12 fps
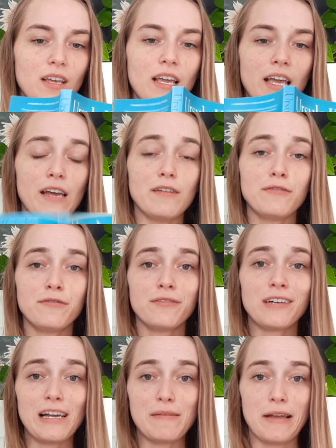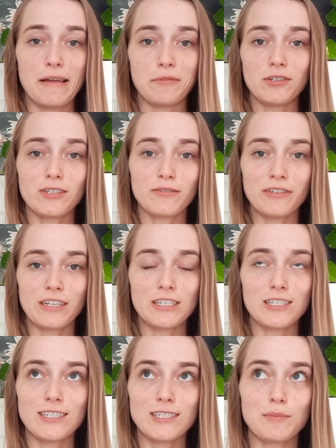If I'm able to
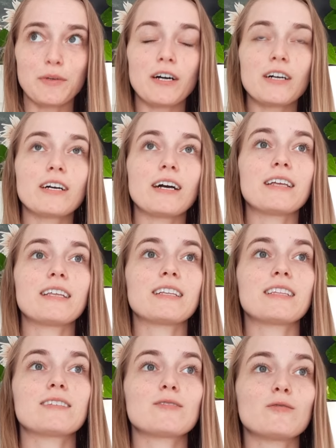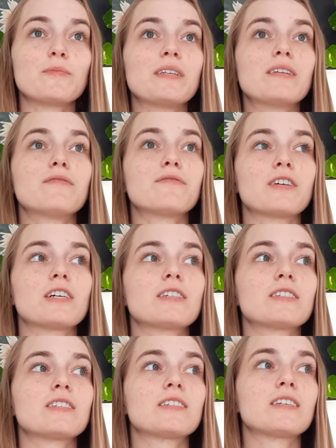finish this book, I think this will be the
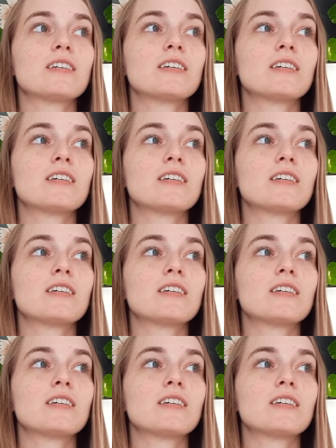first